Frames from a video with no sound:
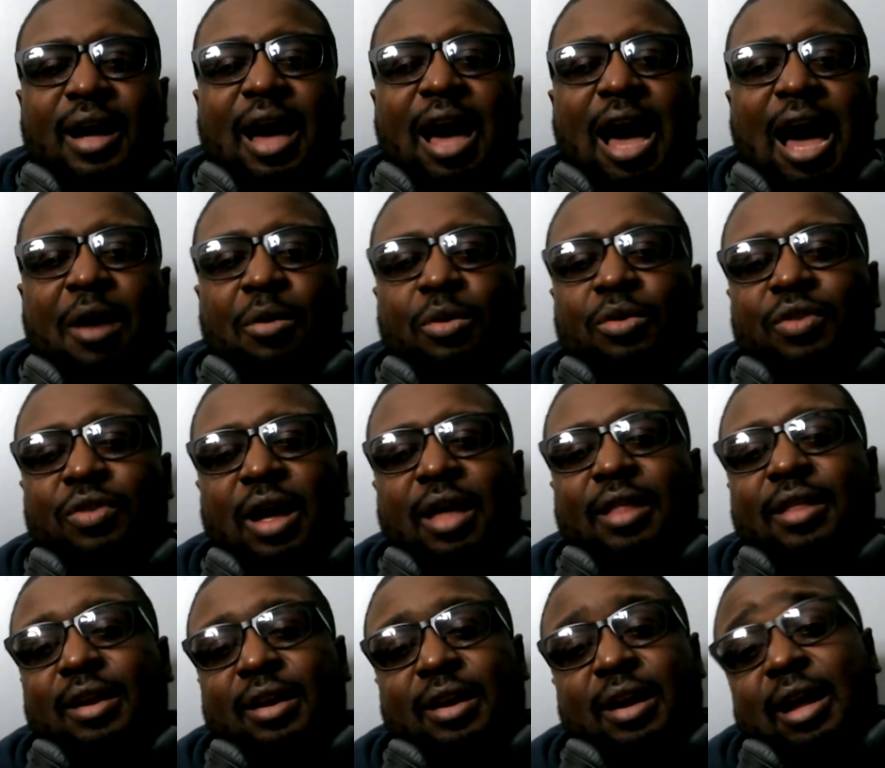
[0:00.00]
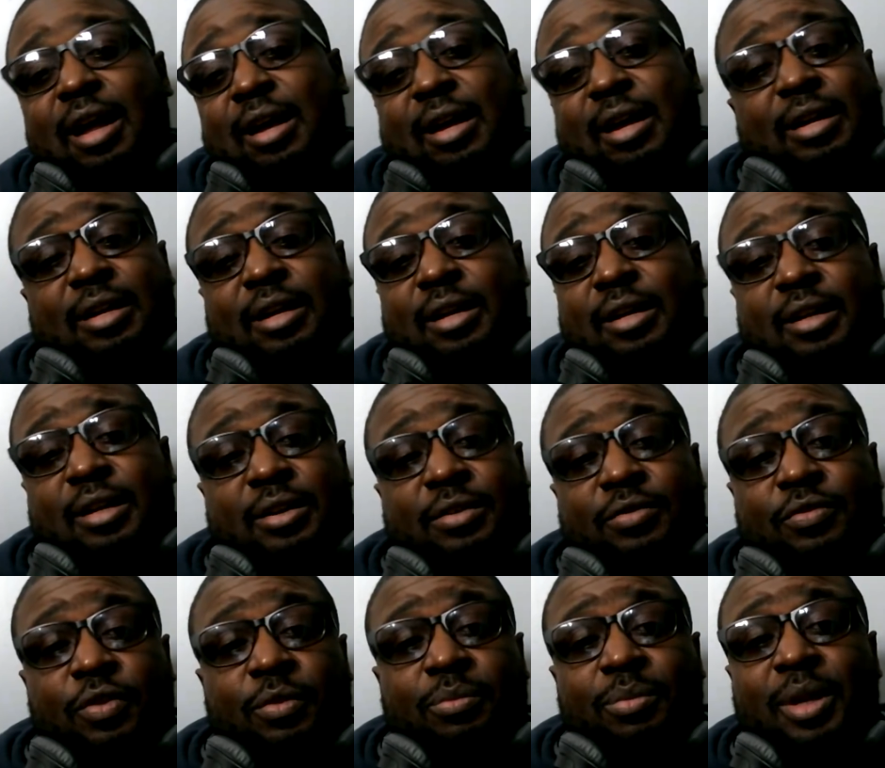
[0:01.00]
I would rather, and
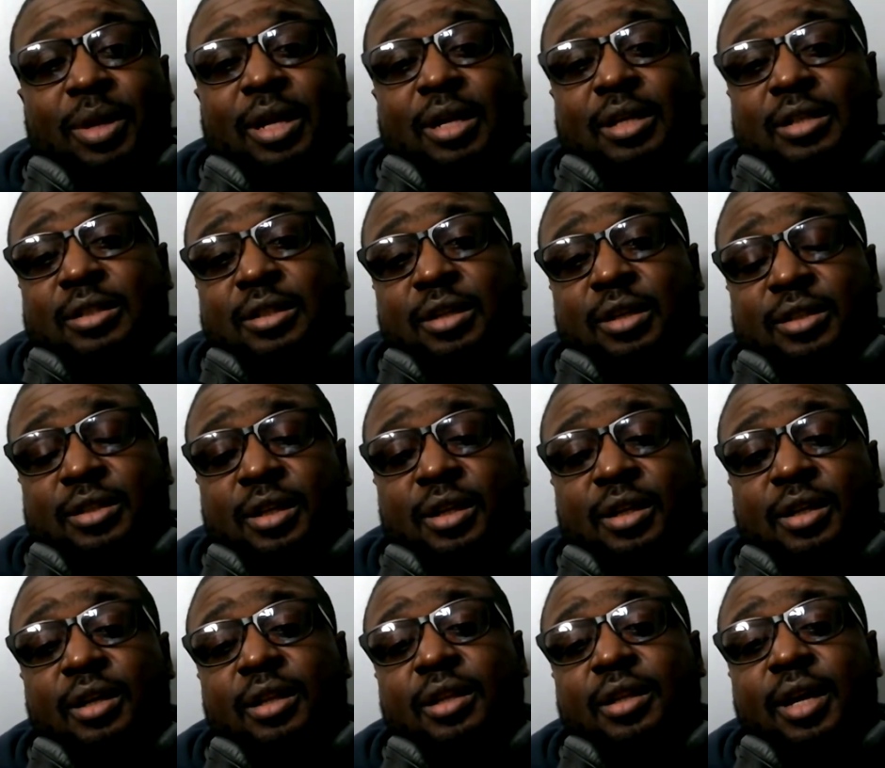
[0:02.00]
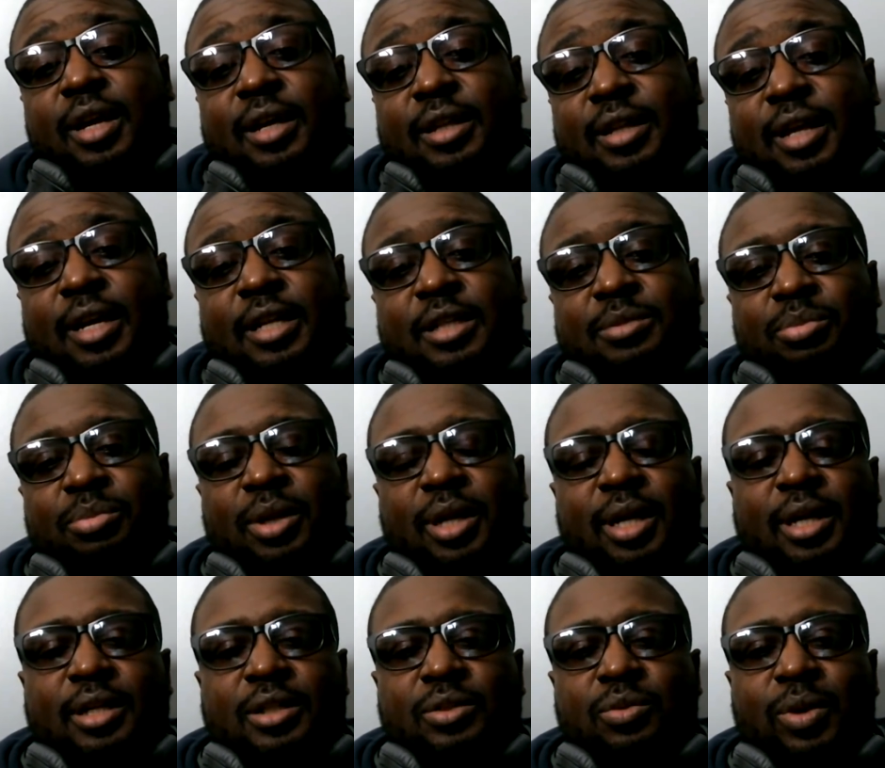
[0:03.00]
for me, it's a good thing that he's
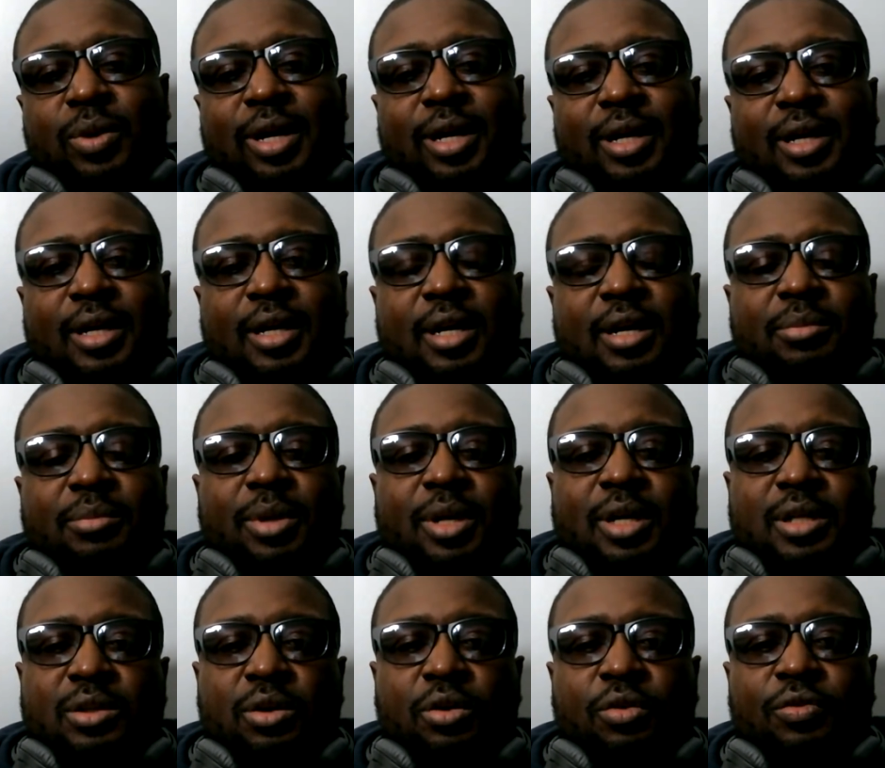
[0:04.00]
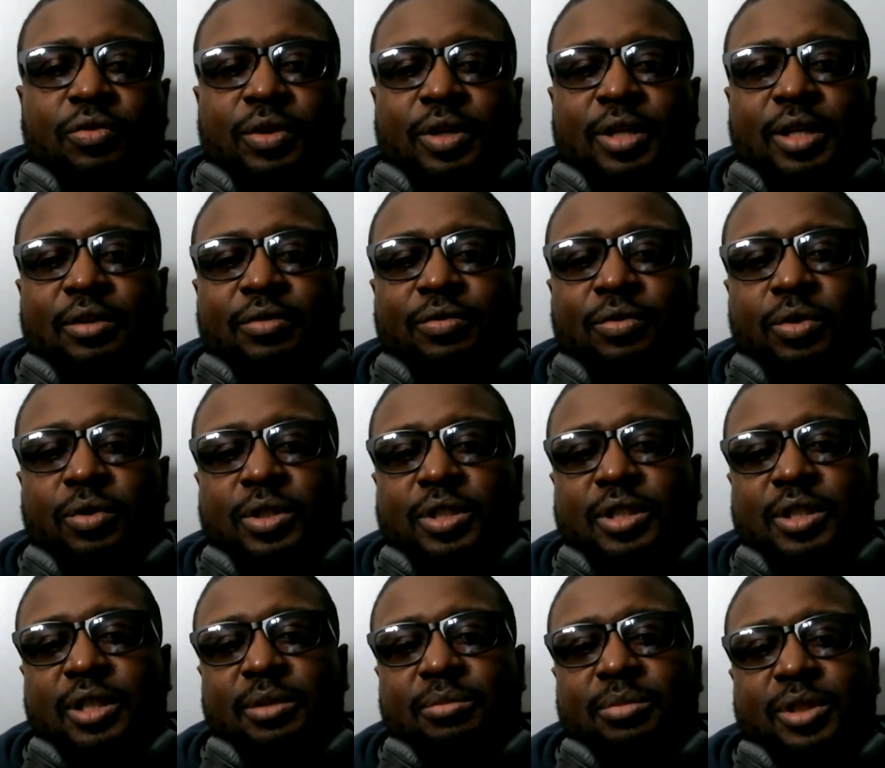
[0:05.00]
playing this way because hopefully it forces
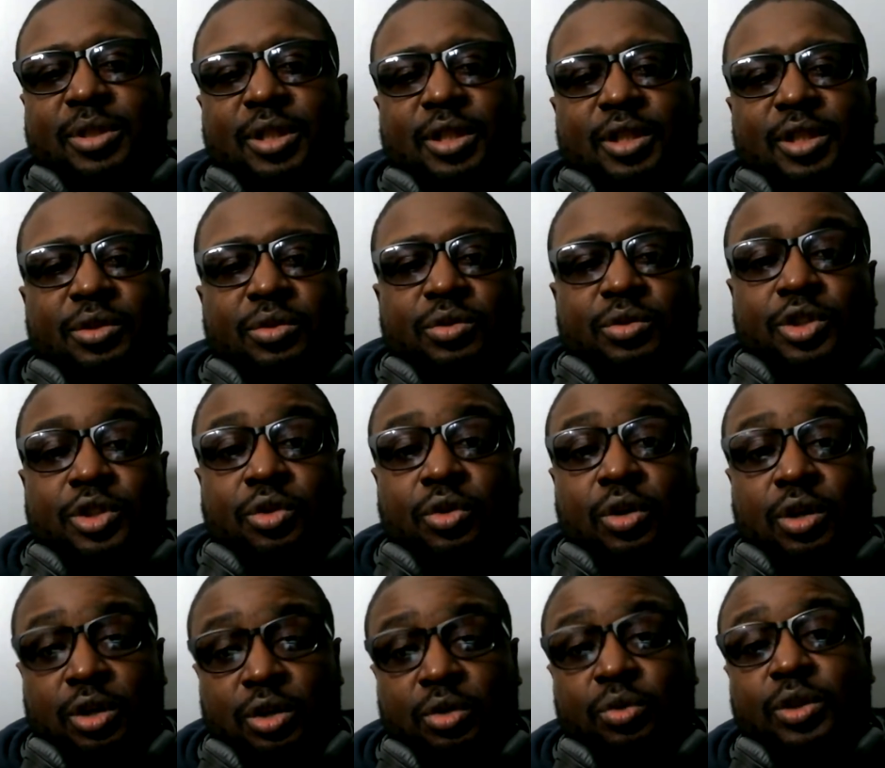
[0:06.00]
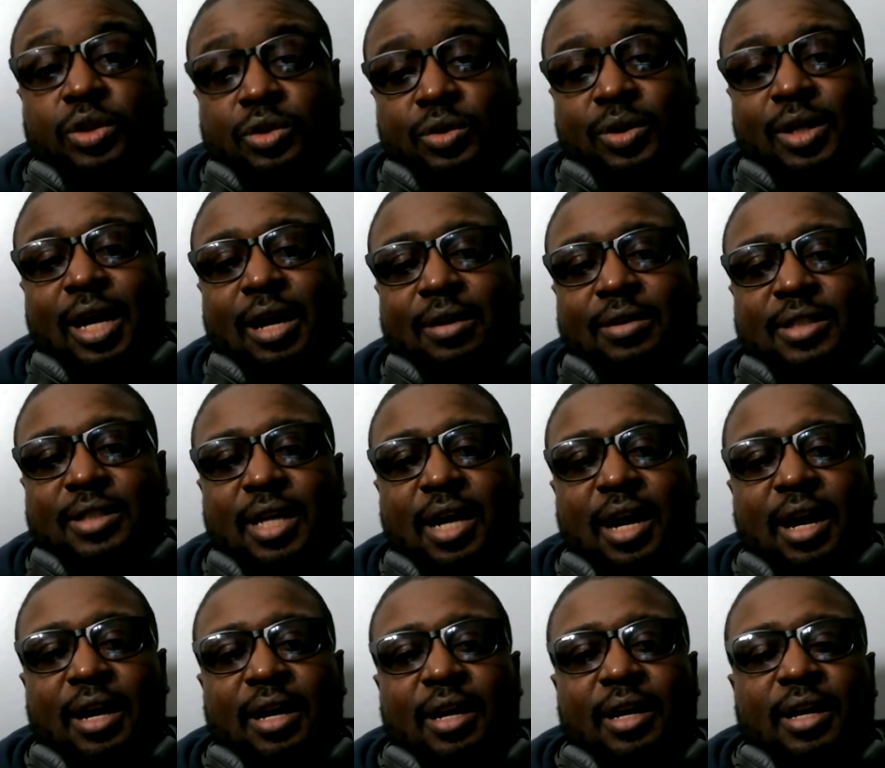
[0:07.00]
them to use Jordan Lewis on the
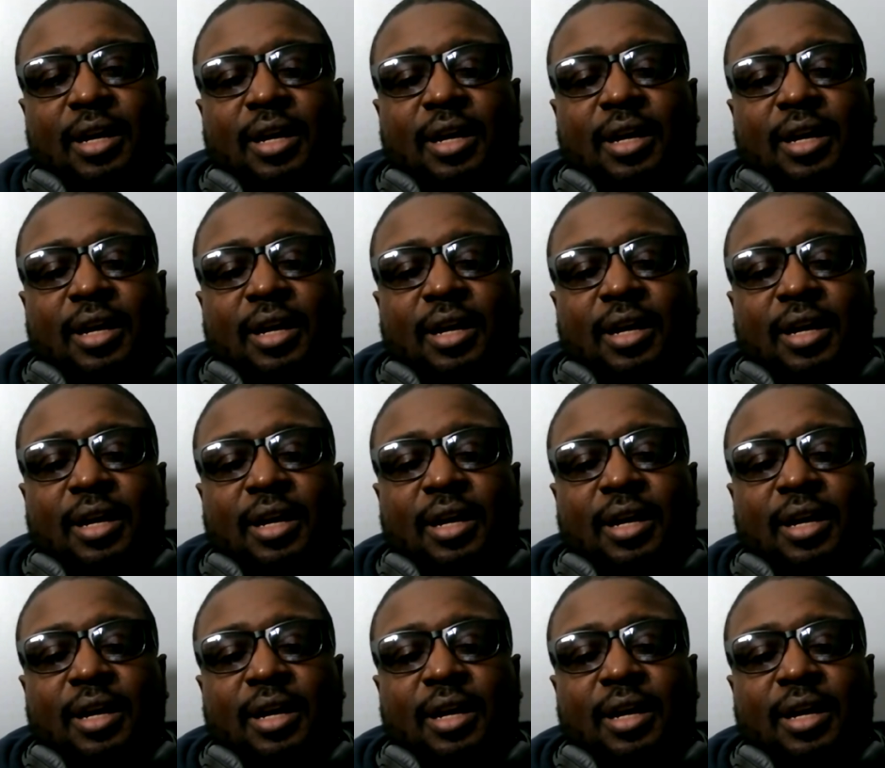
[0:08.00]
outside